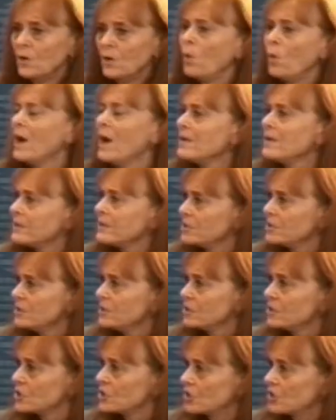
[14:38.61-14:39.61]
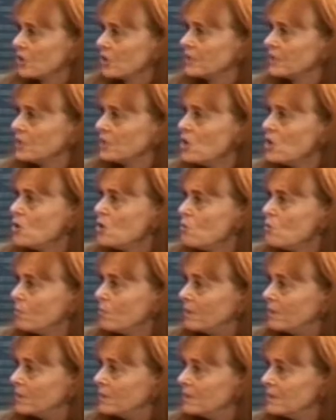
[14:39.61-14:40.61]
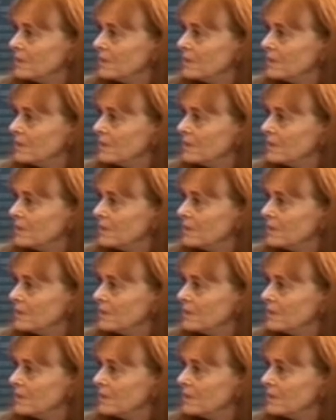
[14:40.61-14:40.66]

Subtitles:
Why doesn't it start at home?